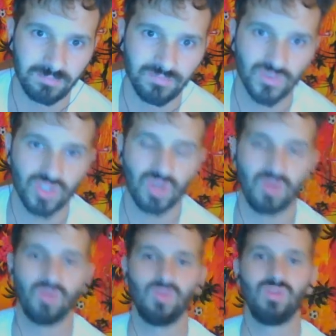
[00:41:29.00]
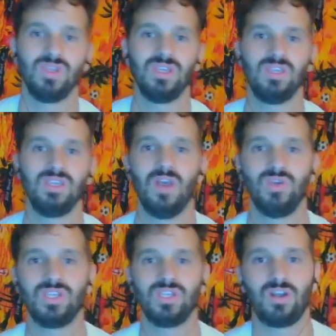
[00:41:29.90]
So, you know,
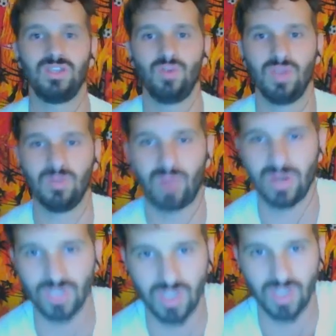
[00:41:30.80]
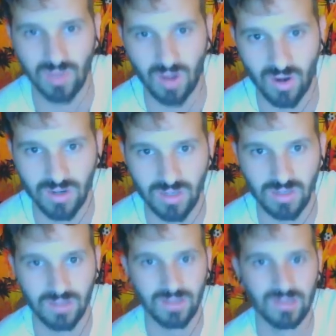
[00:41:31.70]
he started doing an apprenticeship in art,
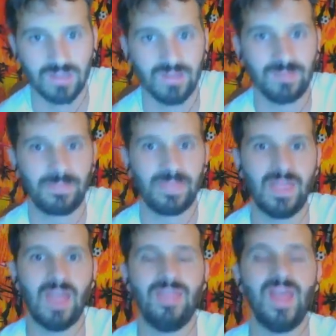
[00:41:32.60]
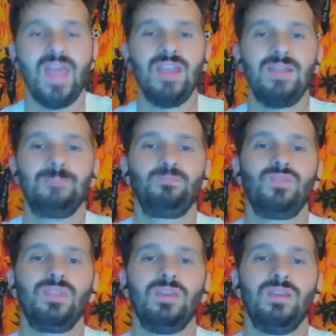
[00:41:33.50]
and then
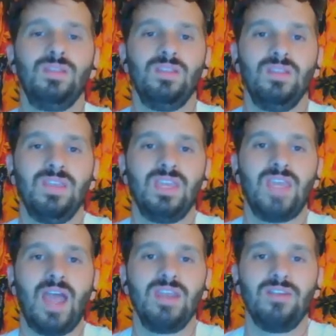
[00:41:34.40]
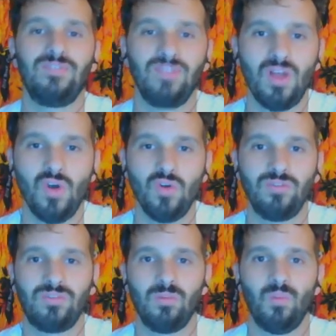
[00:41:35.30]
he kind of flowed
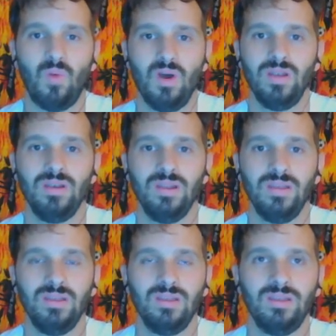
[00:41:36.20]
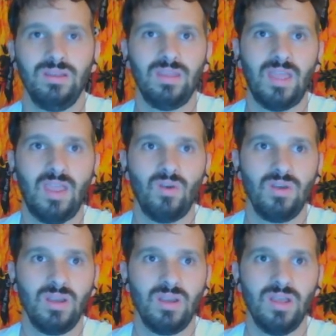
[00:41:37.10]
from one
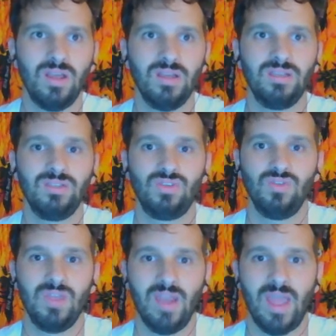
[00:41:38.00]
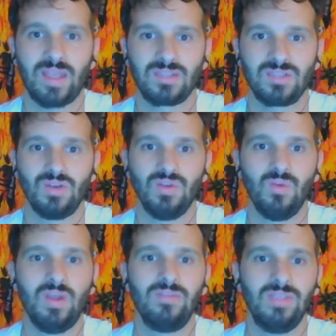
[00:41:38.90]
area to the next. So he
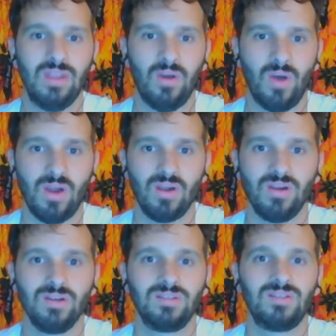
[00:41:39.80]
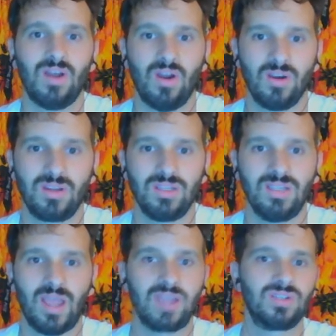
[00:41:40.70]
went, you know, art to
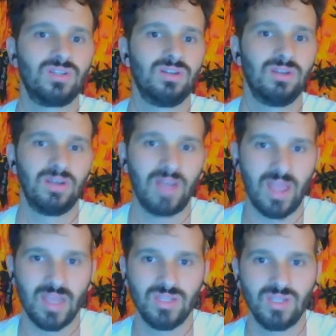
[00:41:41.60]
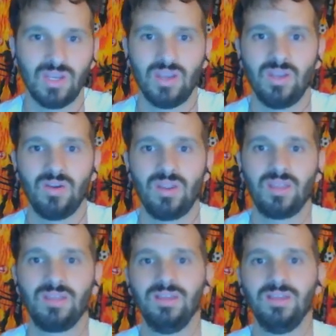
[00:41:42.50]
architecture, engineering,